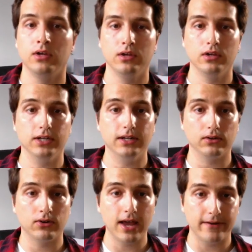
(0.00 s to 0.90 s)
You need to
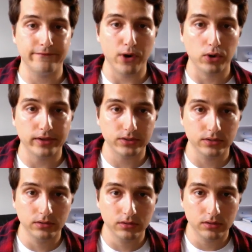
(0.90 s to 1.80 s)
learn how to
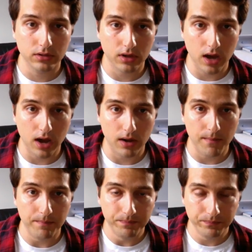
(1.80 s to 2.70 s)
focus
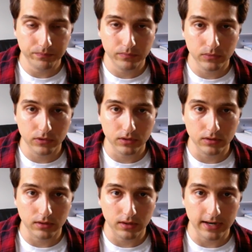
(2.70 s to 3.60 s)
um,
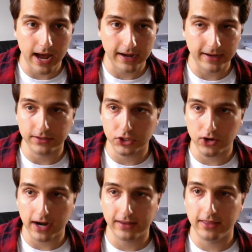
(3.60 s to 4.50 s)
and not get
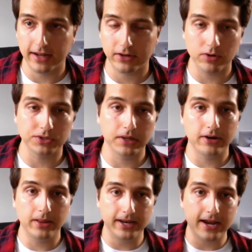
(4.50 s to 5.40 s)
distracted. Like there's
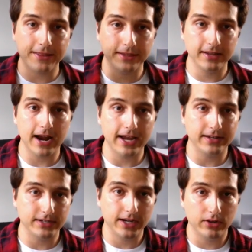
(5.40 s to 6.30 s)
literally nothing that I can
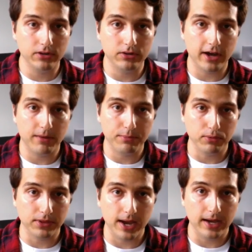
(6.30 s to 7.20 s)
tell you to help you with
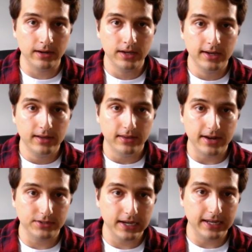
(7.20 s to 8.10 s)
that. That
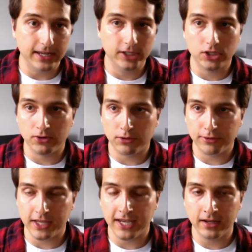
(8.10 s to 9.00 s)
is like an internal
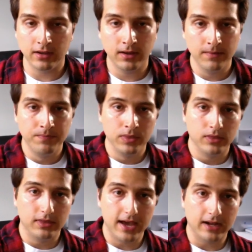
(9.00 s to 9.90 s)
thing
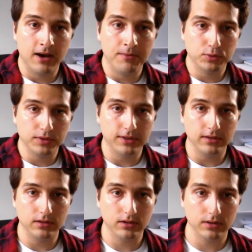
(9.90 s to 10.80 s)
that comes with
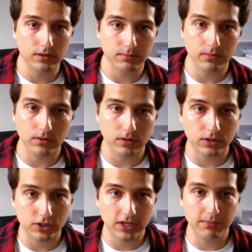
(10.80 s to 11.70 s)

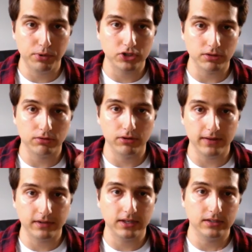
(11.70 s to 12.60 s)
just keep pushing through. You have
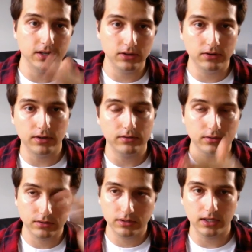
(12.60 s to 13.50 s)
to continue to
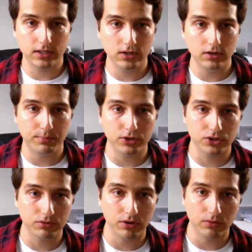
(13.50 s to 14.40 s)
continue to push
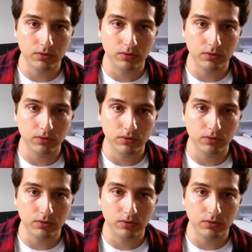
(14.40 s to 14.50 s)
through.